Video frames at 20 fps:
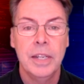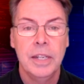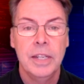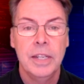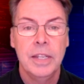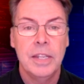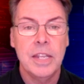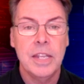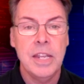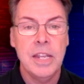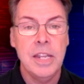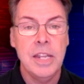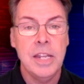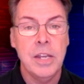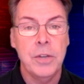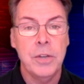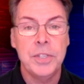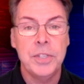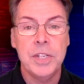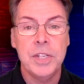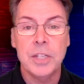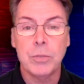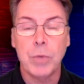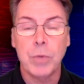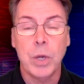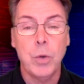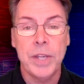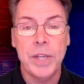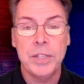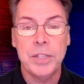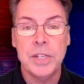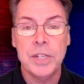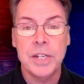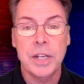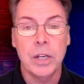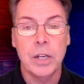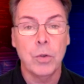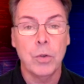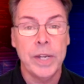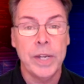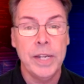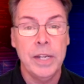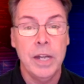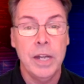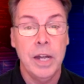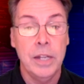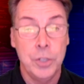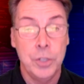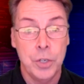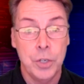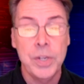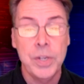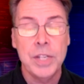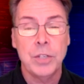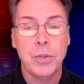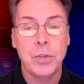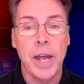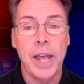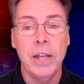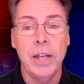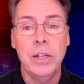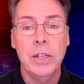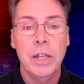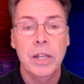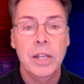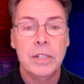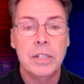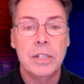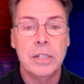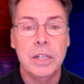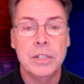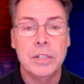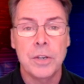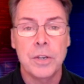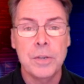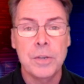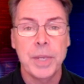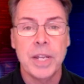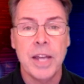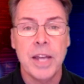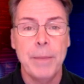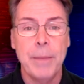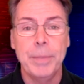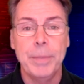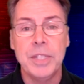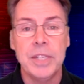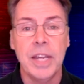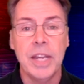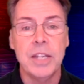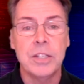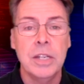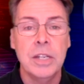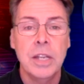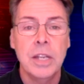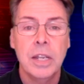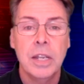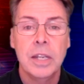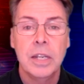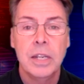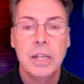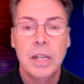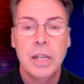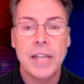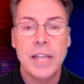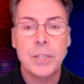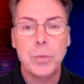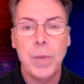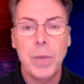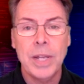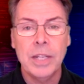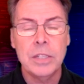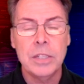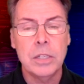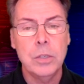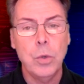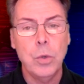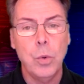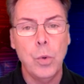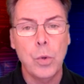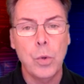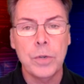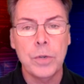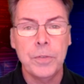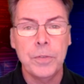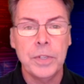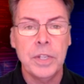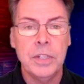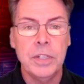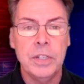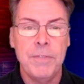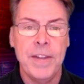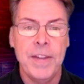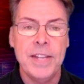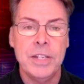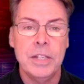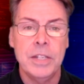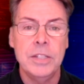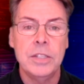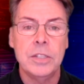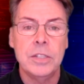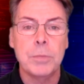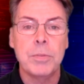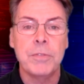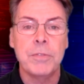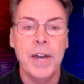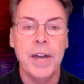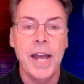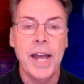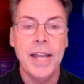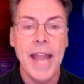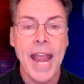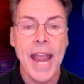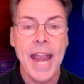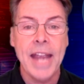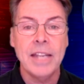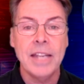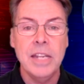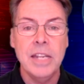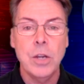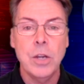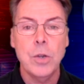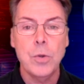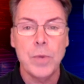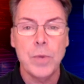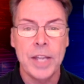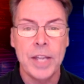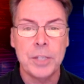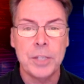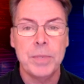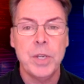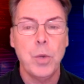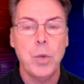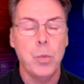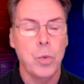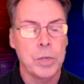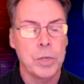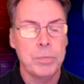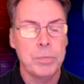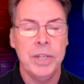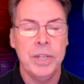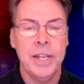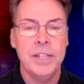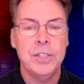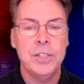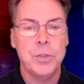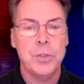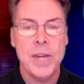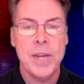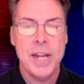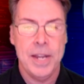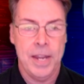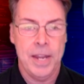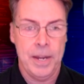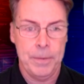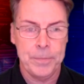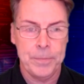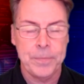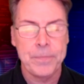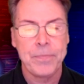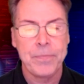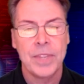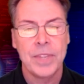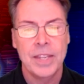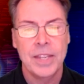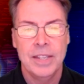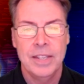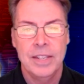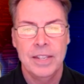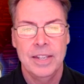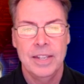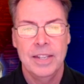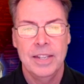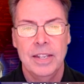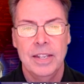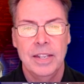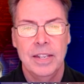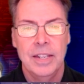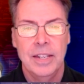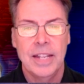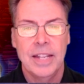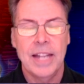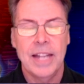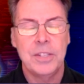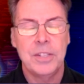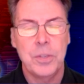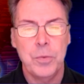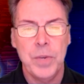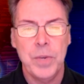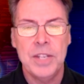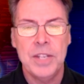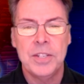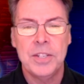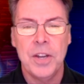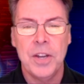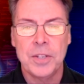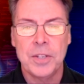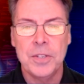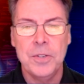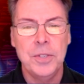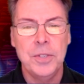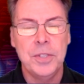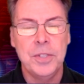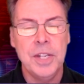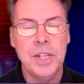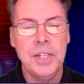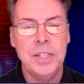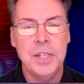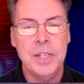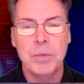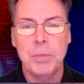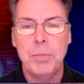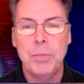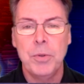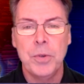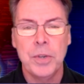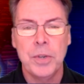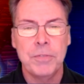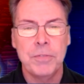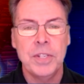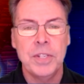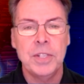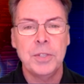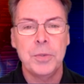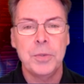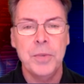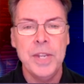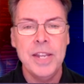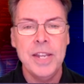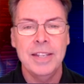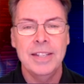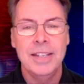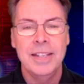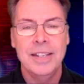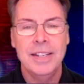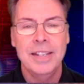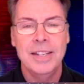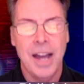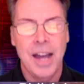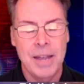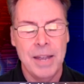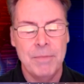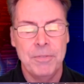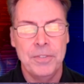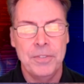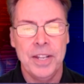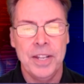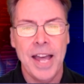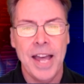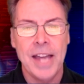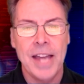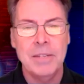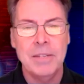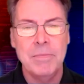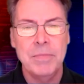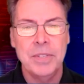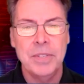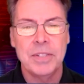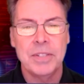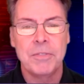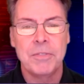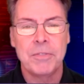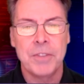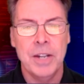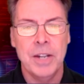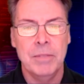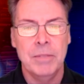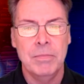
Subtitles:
The EEOC is requesting a jury trial to determine compensation, as well as an order for the defendants to provide anti-harassment workplace training. That's the Weed Talk News DC report for this week. I'm Phil Adams from